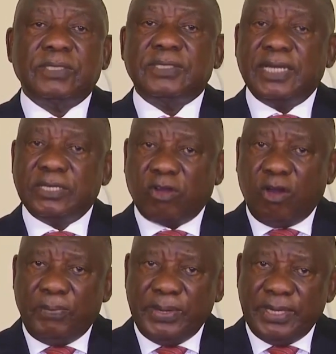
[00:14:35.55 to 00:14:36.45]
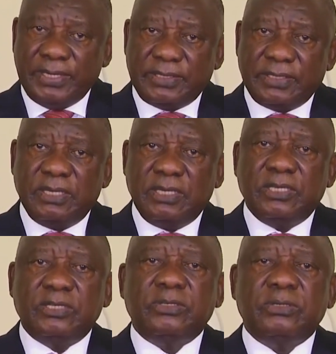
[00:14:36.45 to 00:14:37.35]
sent copies
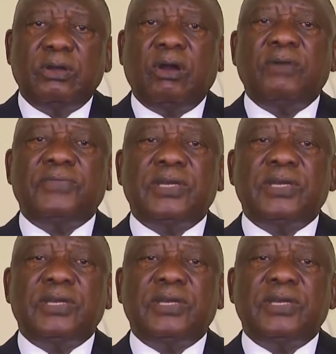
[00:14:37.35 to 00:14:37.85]
of